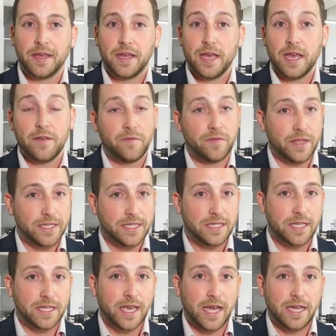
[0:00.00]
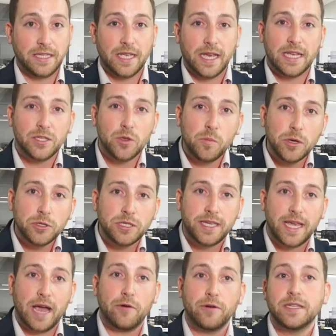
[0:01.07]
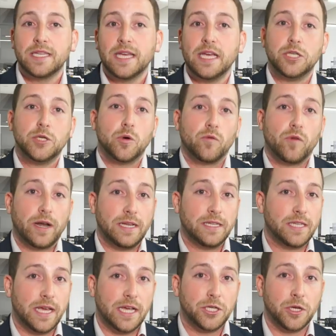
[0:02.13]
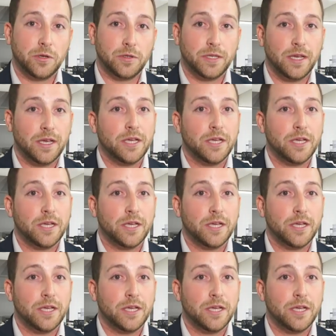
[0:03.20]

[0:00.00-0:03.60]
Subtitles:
If this is the case, it's almost guaranteed you'll run into issues,